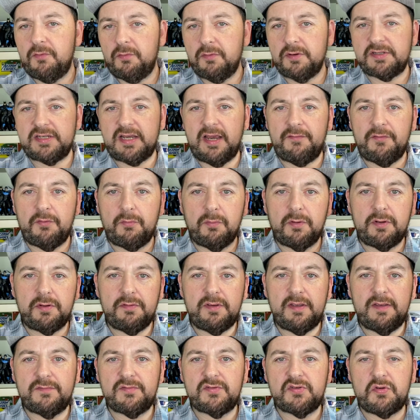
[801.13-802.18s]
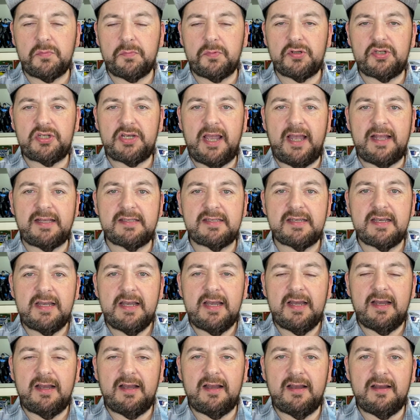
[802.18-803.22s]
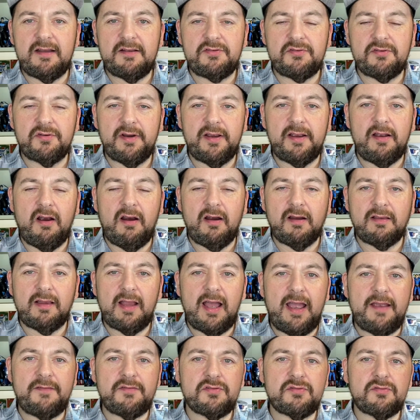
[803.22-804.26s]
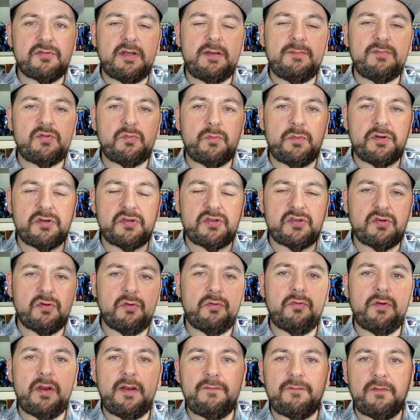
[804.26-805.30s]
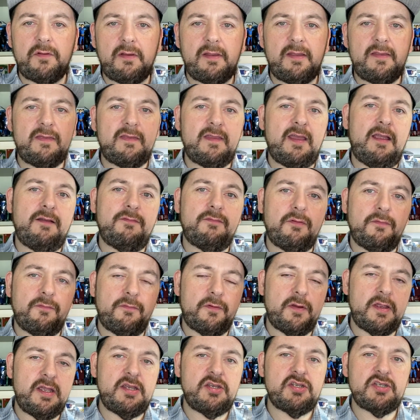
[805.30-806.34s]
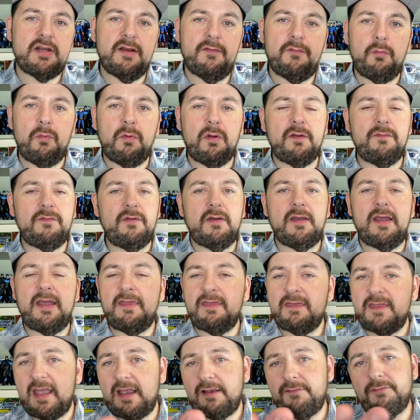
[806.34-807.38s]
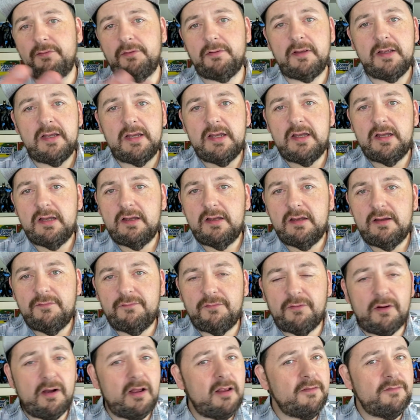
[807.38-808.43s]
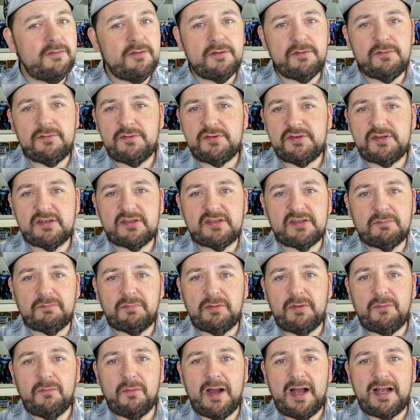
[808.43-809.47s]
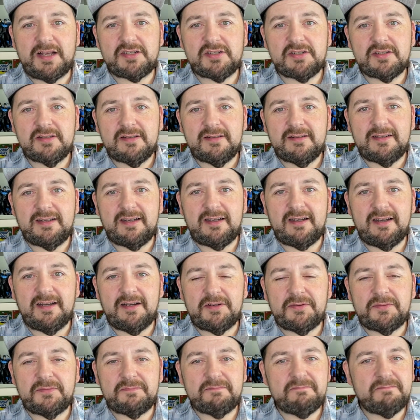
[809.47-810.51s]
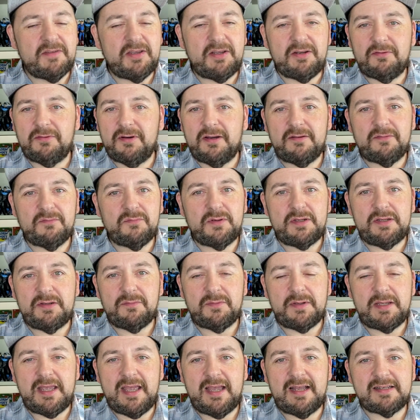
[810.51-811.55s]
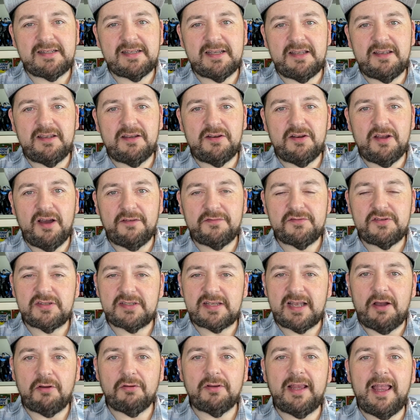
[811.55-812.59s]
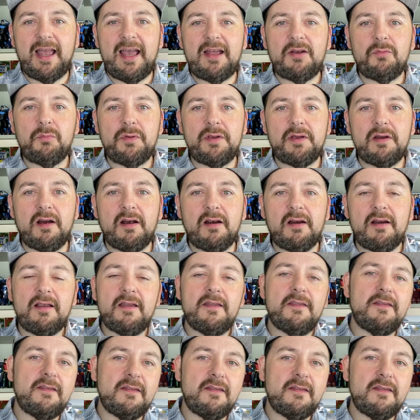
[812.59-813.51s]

course, everyone who gives super chats uh, during our live streams. We're so grateful and thankful for each and every one of you and thankful for all of you who just simply watch. Uh, you know what? We, we can't tell you enough just how glad we are